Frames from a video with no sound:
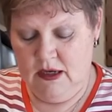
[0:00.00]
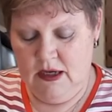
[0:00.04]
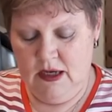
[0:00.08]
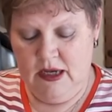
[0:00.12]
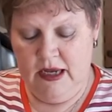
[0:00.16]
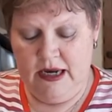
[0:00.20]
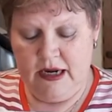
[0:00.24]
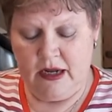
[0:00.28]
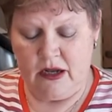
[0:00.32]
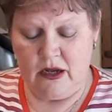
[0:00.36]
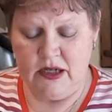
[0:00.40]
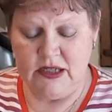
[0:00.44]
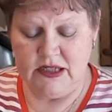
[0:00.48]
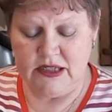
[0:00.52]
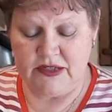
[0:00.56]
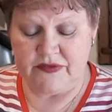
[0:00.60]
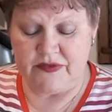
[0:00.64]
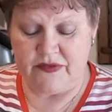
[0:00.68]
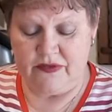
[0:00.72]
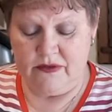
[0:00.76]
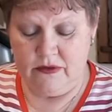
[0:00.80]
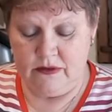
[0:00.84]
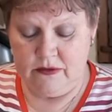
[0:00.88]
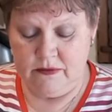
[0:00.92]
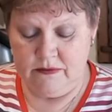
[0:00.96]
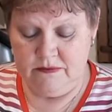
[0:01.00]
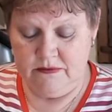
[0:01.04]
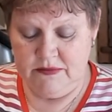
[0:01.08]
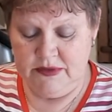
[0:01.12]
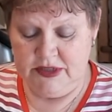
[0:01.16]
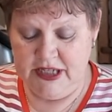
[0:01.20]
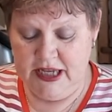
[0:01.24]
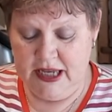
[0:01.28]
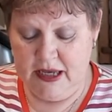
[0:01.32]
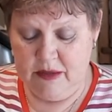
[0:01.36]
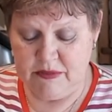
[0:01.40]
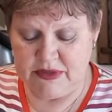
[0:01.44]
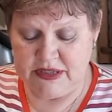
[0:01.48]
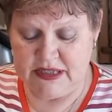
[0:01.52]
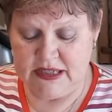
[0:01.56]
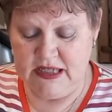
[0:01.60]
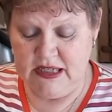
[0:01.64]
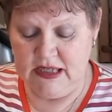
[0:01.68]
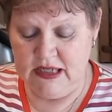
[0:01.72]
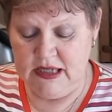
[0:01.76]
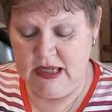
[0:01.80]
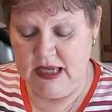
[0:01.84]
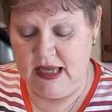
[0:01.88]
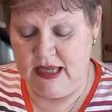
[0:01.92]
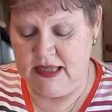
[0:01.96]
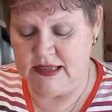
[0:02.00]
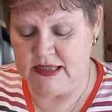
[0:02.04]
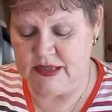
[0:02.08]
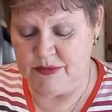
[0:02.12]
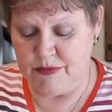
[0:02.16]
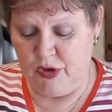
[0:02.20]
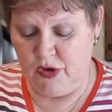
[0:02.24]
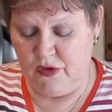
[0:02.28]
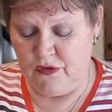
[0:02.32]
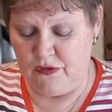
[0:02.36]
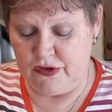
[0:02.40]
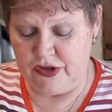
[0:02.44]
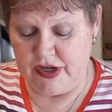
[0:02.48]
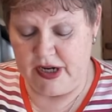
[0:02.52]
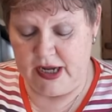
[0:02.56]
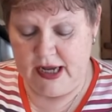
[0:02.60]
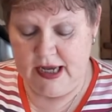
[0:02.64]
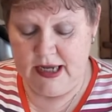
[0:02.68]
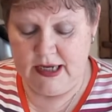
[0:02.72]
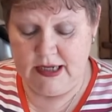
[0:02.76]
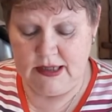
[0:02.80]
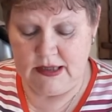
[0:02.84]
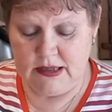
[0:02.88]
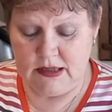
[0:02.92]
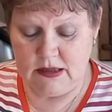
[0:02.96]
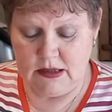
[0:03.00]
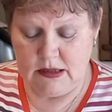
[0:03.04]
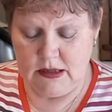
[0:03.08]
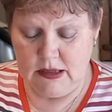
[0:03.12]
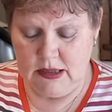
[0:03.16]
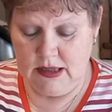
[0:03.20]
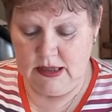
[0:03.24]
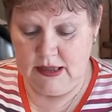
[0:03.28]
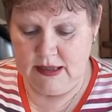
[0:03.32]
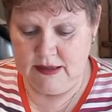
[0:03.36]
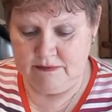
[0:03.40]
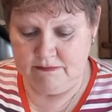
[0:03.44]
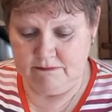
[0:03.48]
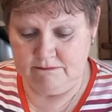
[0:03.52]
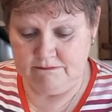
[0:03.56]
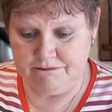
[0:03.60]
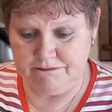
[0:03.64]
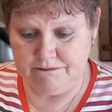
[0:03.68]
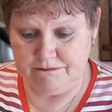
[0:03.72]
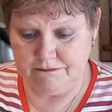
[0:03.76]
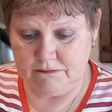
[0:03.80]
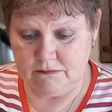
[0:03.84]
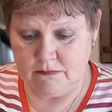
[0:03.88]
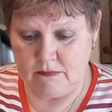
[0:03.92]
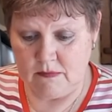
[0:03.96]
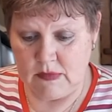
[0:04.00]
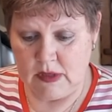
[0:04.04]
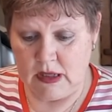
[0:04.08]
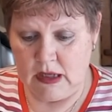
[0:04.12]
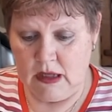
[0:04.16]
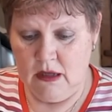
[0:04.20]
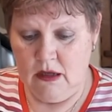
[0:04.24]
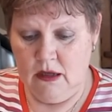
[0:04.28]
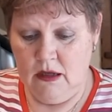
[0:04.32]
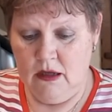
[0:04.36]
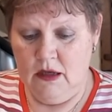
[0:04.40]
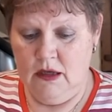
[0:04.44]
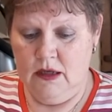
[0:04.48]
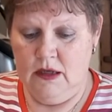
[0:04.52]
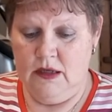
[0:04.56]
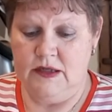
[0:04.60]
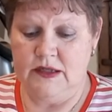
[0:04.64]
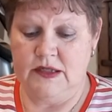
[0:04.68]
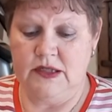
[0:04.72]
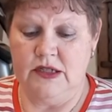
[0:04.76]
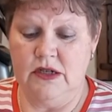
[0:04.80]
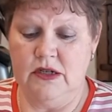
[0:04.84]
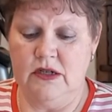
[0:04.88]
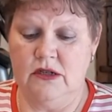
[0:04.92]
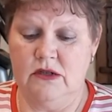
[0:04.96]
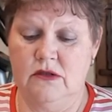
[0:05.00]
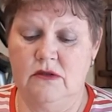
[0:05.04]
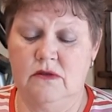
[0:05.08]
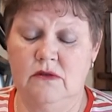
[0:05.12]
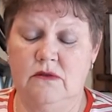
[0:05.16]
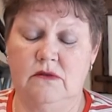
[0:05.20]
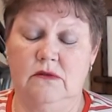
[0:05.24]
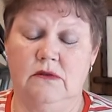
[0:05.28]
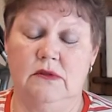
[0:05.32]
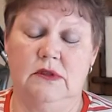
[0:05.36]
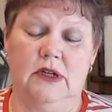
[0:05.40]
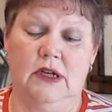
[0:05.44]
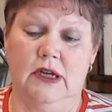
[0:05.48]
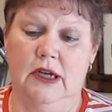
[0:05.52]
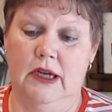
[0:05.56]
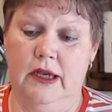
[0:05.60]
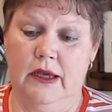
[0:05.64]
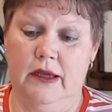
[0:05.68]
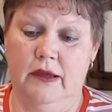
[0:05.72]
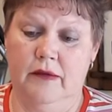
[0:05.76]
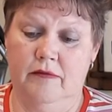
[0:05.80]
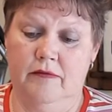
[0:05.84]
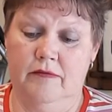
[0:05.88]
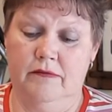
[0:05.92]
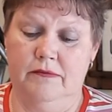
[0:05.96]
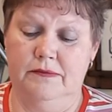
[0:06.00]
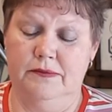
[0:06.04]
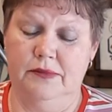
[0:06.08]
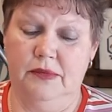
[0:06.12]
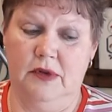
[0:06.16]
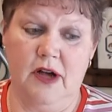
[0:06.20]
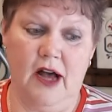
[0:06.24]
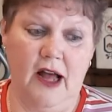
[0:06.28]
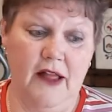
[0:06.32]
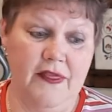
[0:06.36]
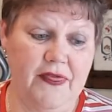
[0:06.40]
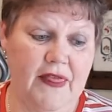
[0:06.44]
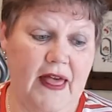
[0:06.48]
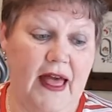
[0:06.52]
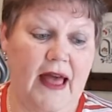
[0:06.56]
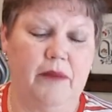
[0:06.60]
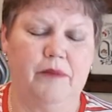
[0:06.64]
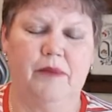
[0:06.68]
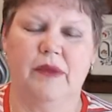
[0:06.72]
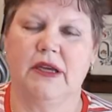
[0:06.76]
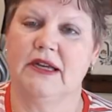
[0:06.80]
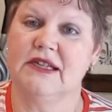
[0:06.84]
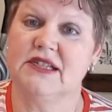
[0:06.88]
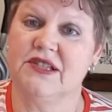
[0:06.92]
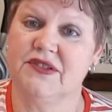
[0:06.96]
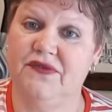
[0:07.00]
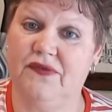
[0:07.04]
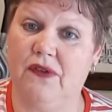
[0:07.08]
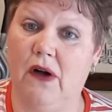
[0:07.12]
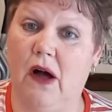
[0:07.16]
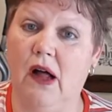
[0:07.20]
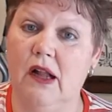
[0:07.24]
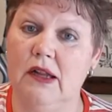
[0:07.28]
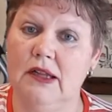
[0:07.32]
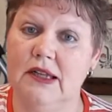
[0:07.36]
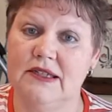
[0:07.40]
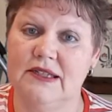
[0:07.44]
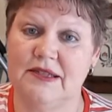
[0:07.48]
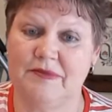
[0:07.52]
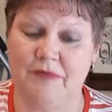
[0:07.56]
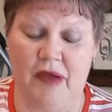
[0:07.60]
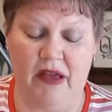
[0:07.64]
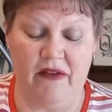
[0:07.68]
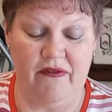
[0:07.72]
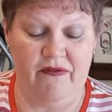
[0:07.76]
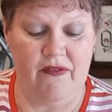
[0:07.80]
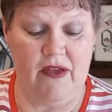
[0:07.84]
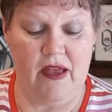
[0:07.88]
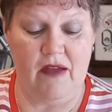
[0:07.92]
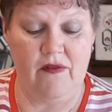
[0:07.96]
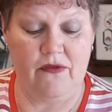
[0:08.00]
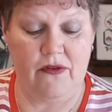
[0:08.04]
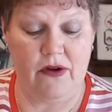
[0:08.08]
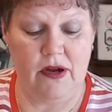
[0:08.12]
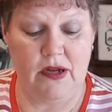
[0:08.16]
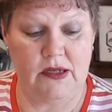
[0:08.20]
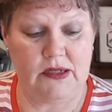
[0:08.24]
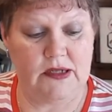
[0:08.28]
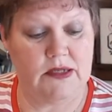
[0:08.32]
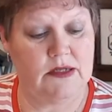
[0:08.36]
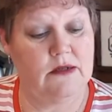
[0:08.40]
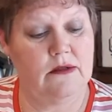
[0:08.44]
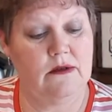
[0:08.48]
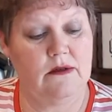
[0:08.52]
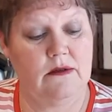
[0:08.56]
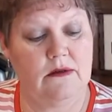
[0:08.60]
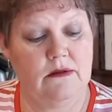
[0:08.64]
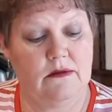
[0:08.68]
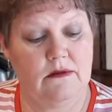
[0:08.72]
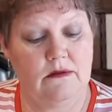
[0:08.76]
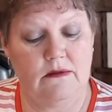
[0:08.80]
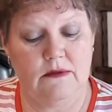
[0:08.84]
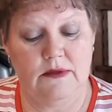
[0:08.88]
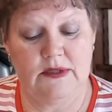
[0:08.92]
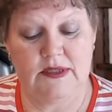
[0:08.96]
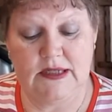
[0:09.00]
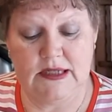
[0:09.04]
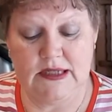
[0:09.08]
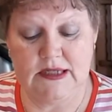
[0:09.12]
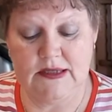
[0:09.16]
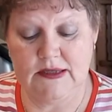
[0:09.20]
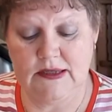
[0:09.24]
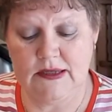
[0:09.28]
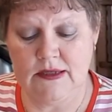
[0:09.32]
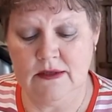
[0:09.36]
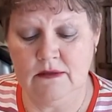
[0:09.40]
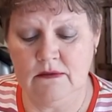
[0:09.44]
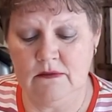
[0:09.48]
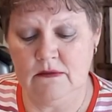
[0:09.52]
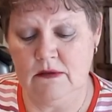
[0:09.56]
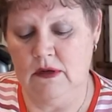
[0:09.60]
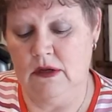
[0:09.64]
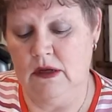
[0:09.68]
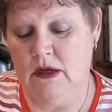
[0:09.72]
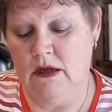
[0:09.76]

And it calls for D M C and some overdyed. Um, so I got that because fall is my favorite season.